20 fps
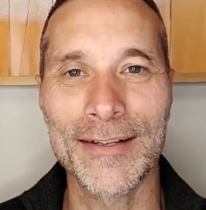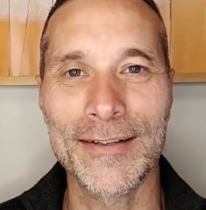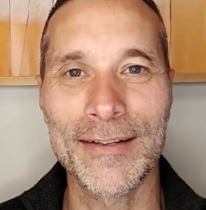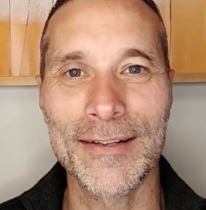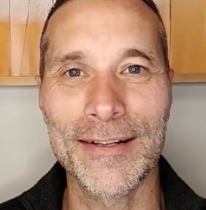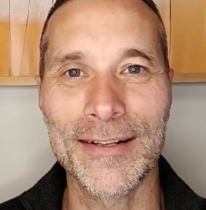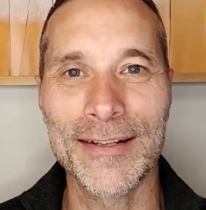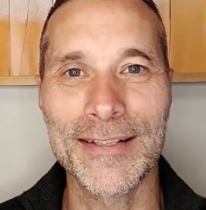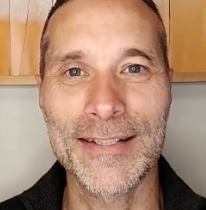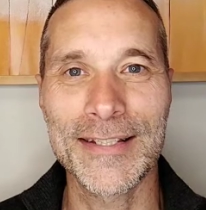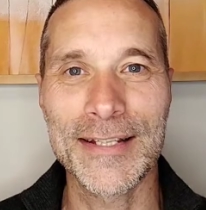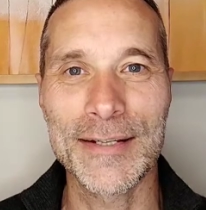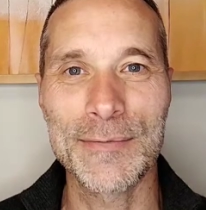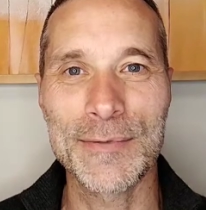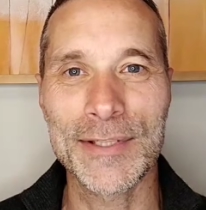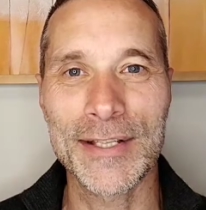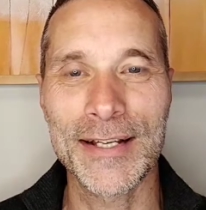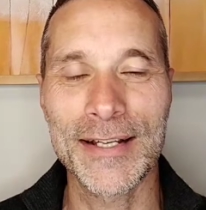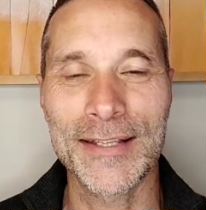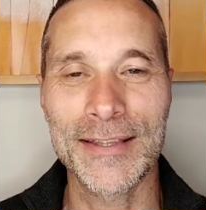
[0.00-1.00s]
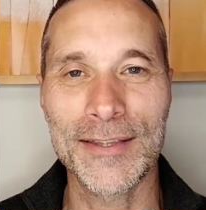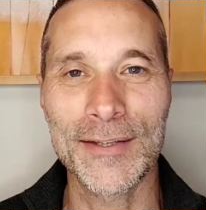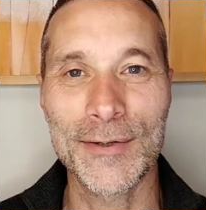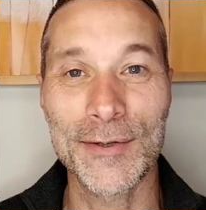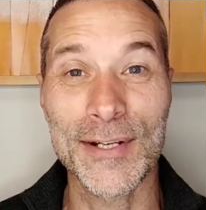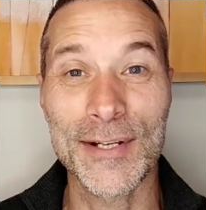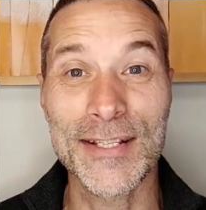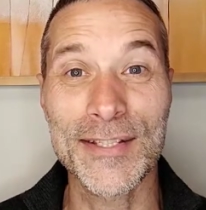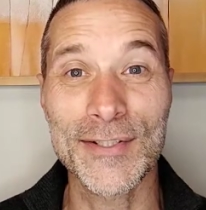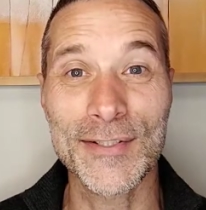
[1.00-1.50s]
it seems like there
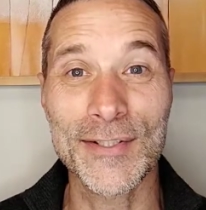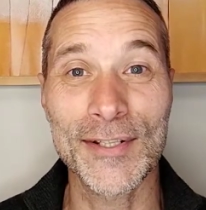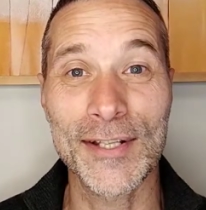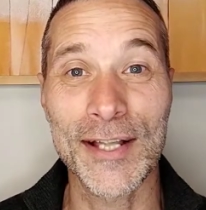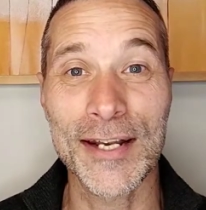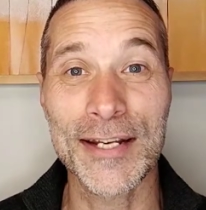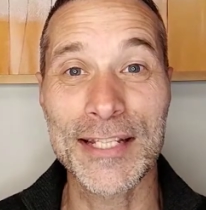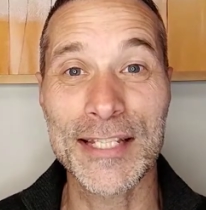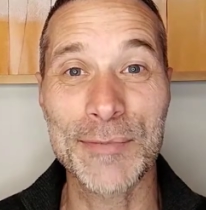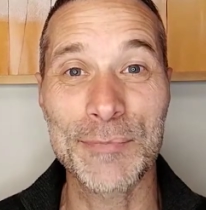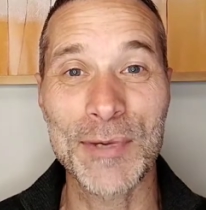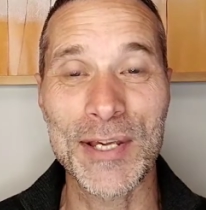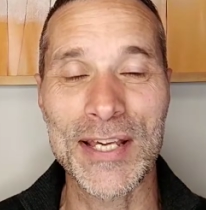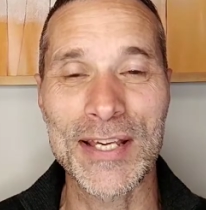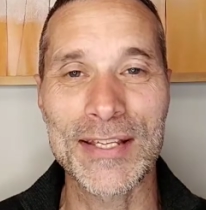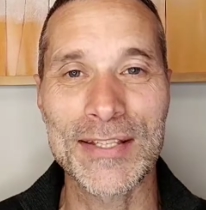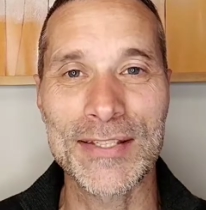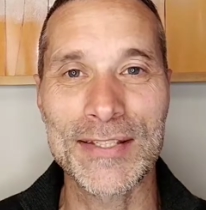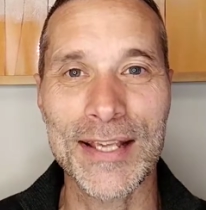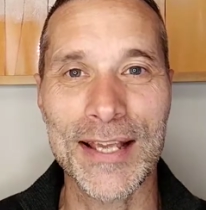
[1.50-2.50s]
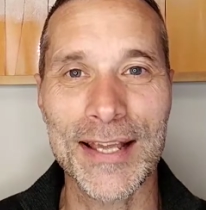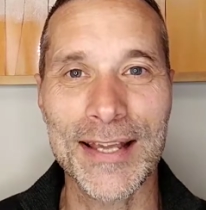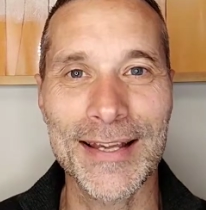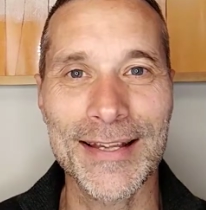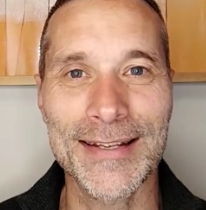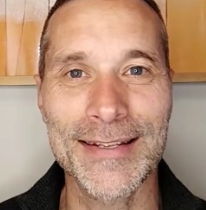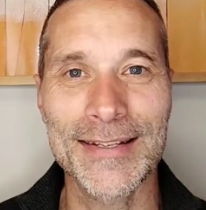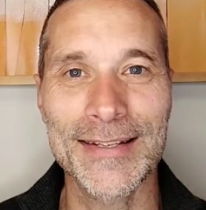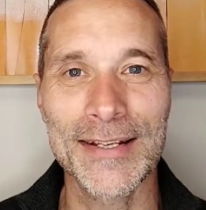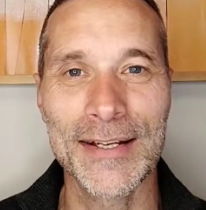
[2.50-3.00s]
isn't a lot of space,
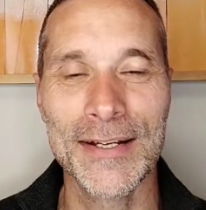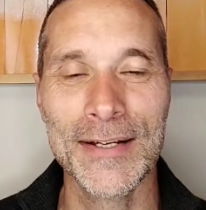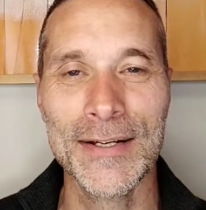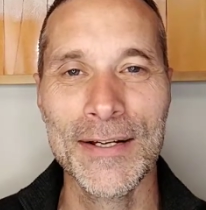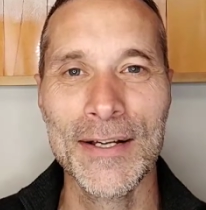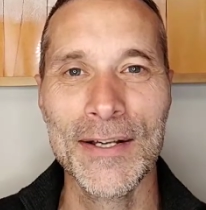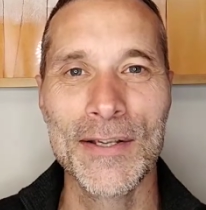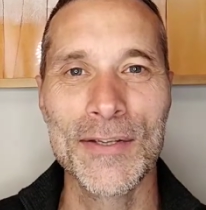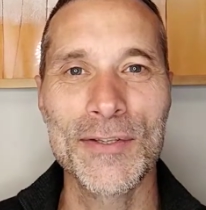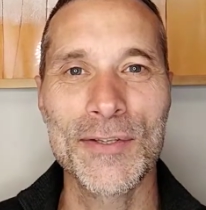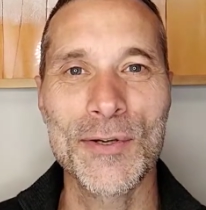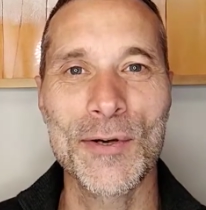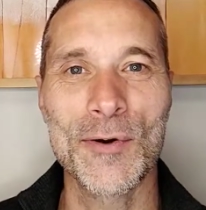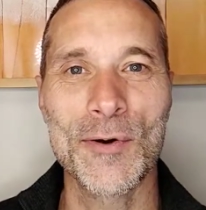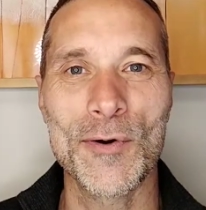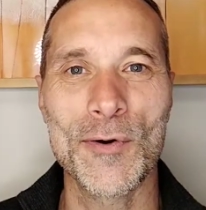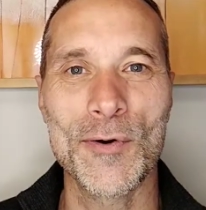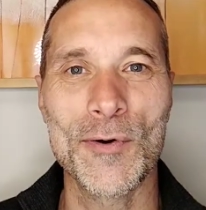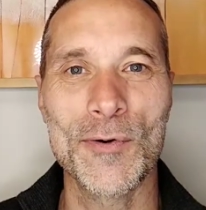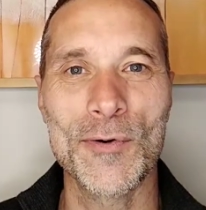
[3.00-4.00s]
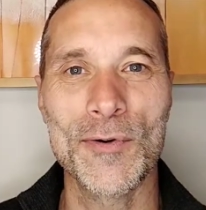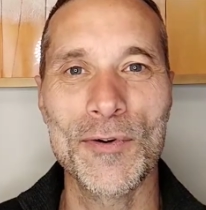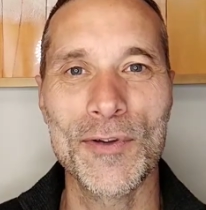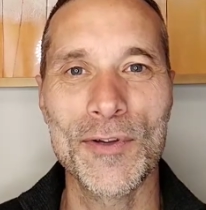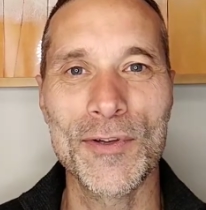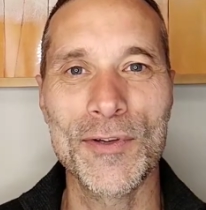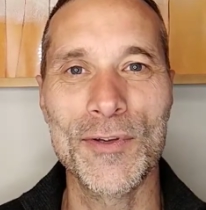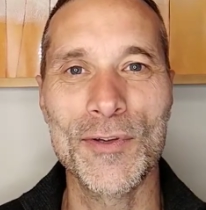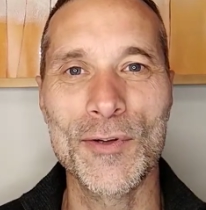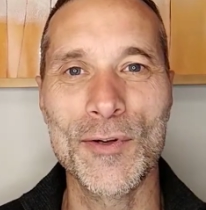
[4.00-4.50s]
and so
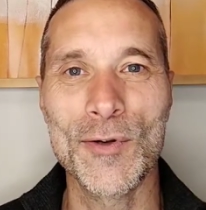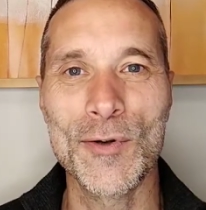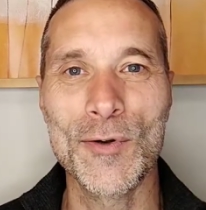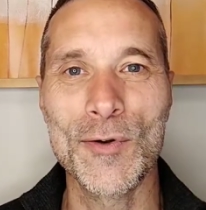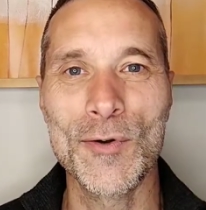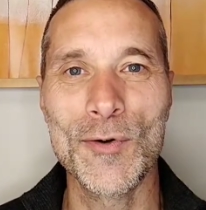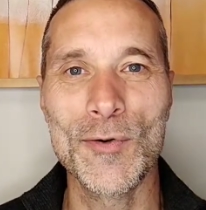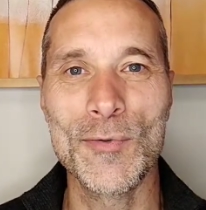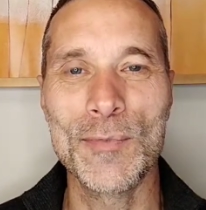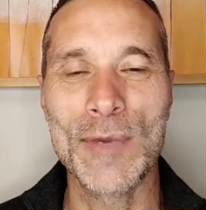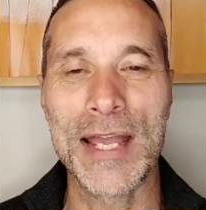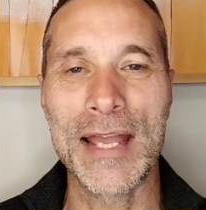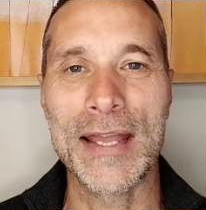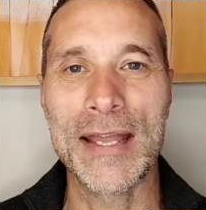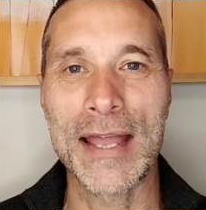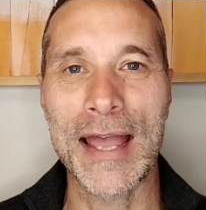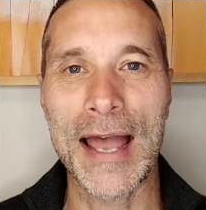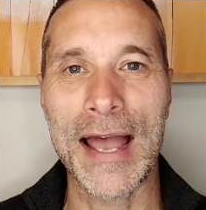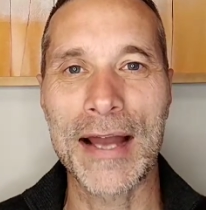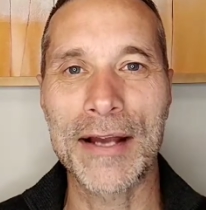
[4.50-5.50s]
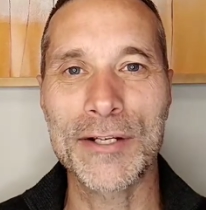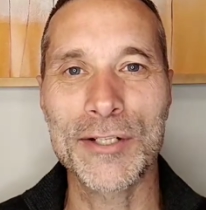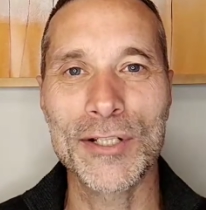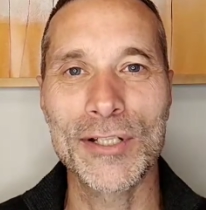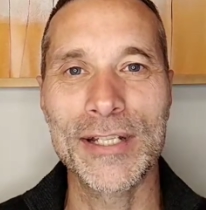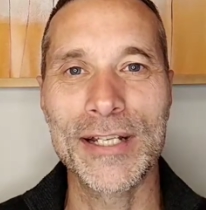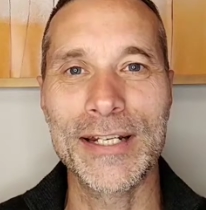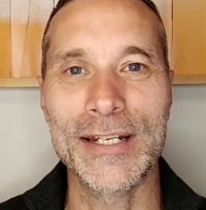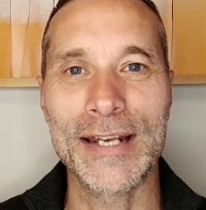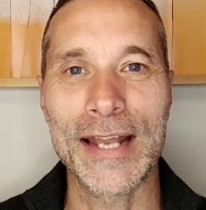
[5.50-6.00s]
you may
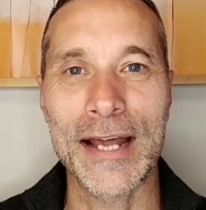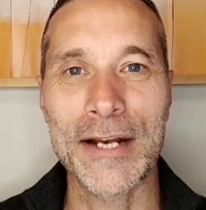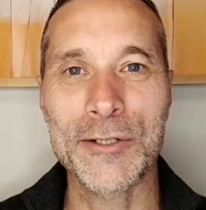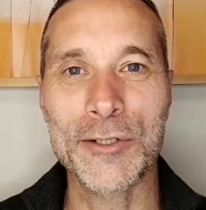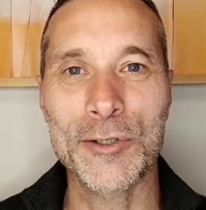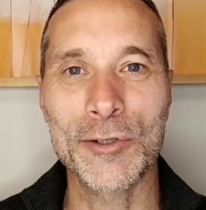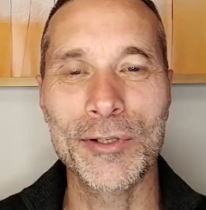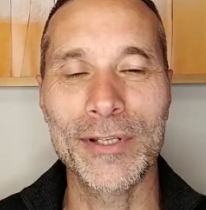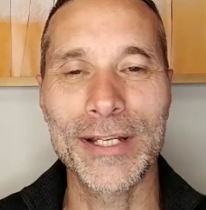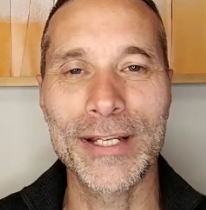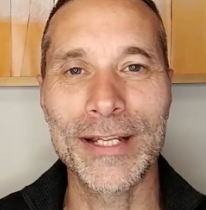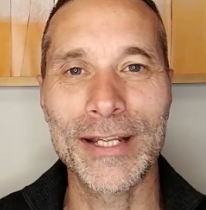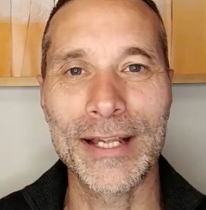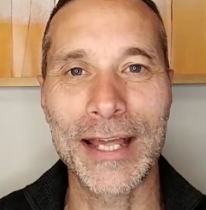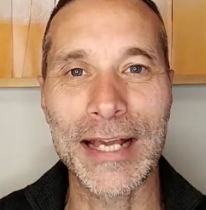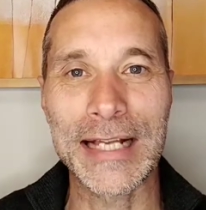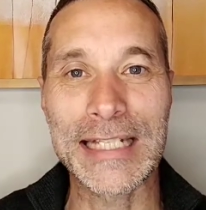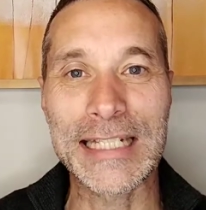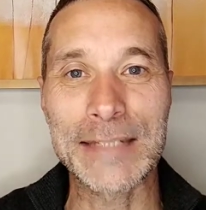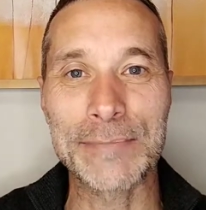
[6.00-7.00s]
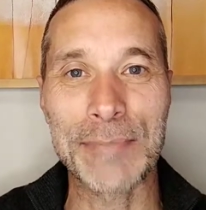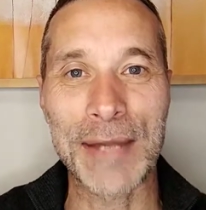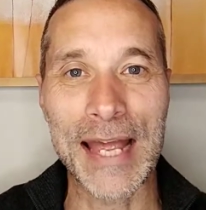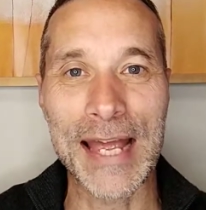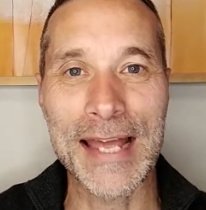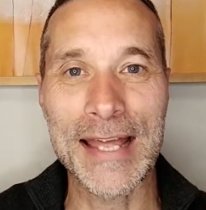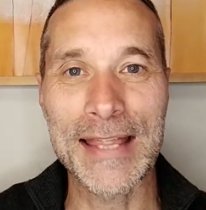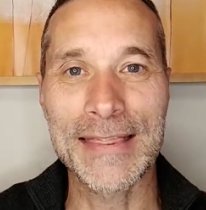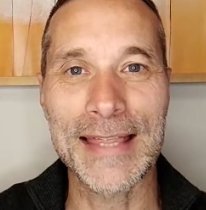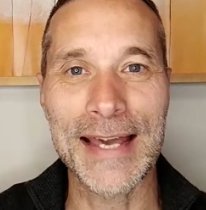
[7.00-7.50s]
actually naturally
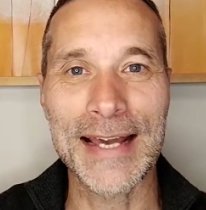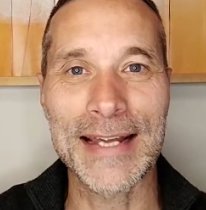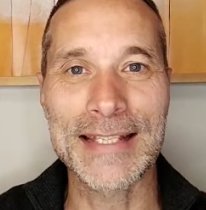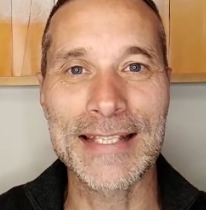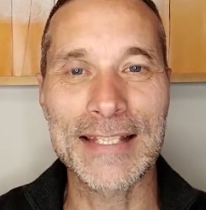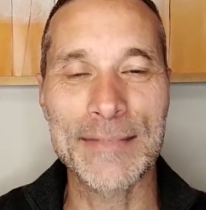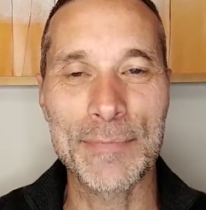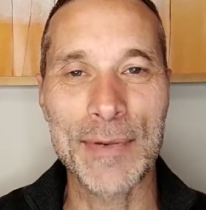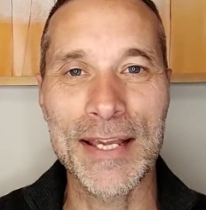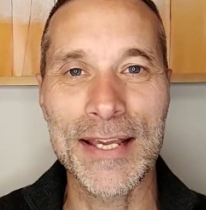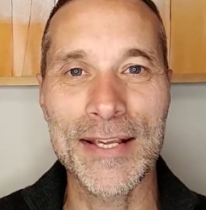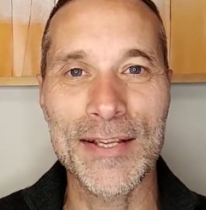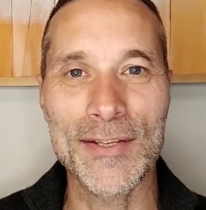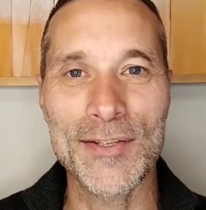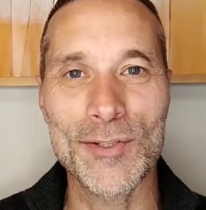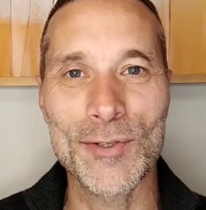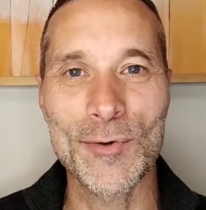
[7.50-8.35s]
expand that space.